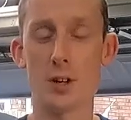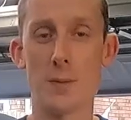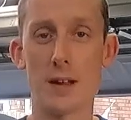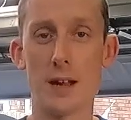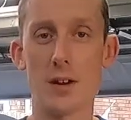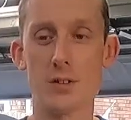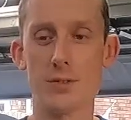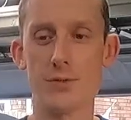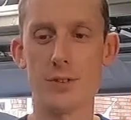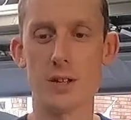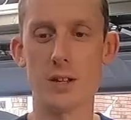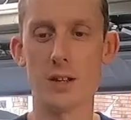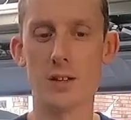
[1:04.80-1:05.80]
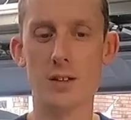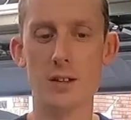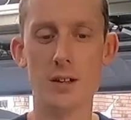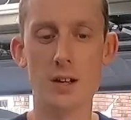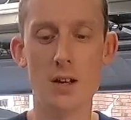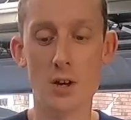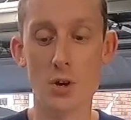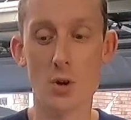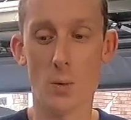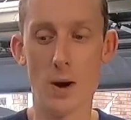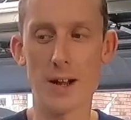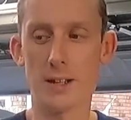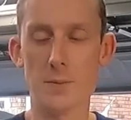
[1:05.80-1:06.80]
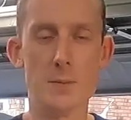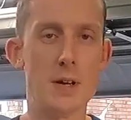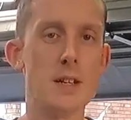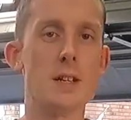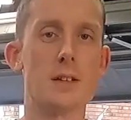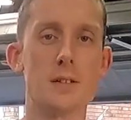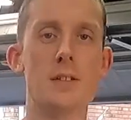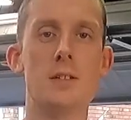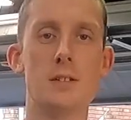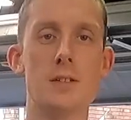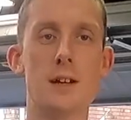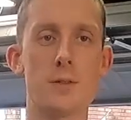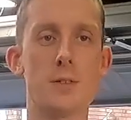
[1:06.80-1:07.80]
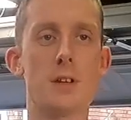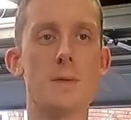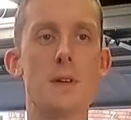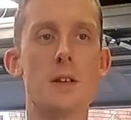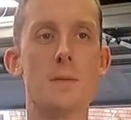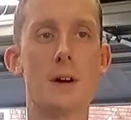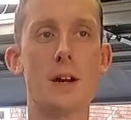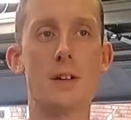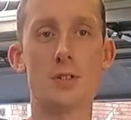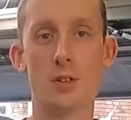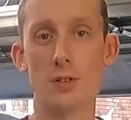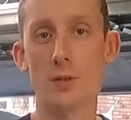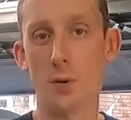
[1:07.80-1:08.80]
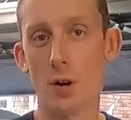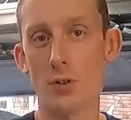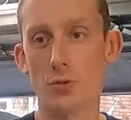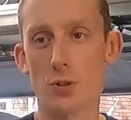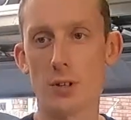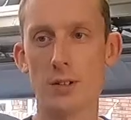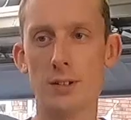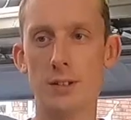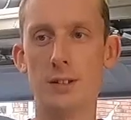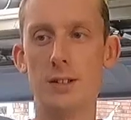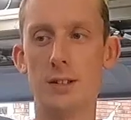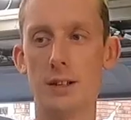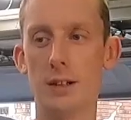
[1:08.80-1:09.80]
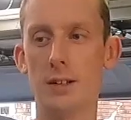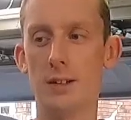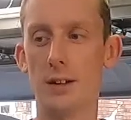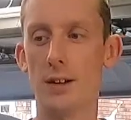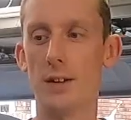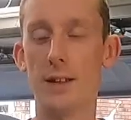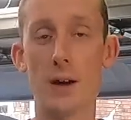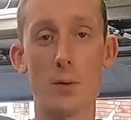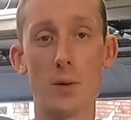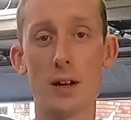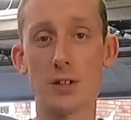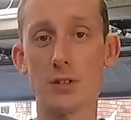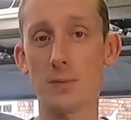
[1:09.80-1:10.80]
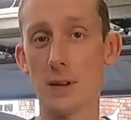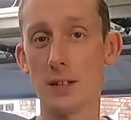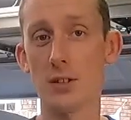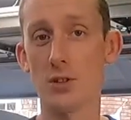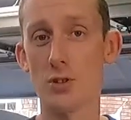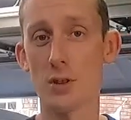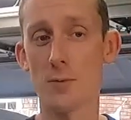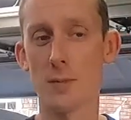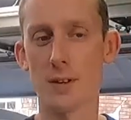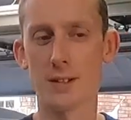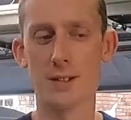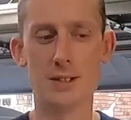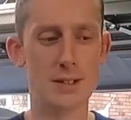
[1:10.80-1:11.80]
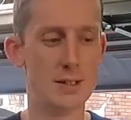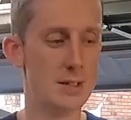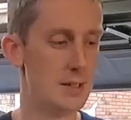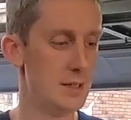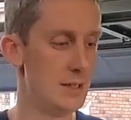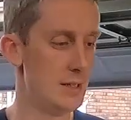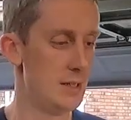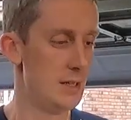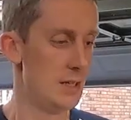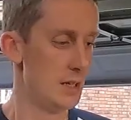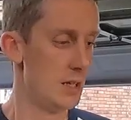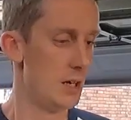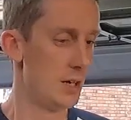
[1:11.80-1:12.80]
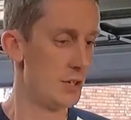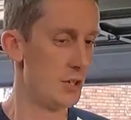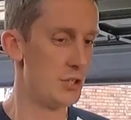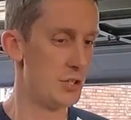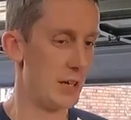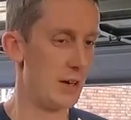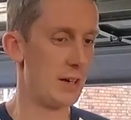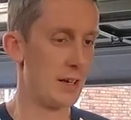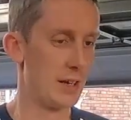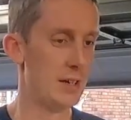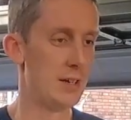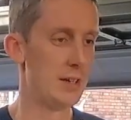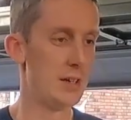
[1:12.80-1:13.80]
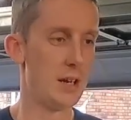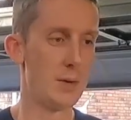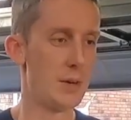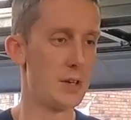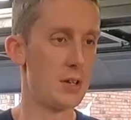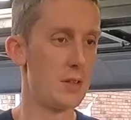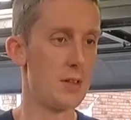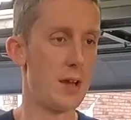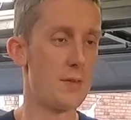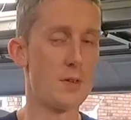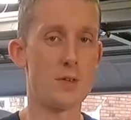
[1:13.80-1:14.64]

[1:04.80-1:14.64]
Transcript: coming out of the rack and pinion. That's what they mean by turn the ball joint, and that will actually make the adjustment on your steering, and we could have saved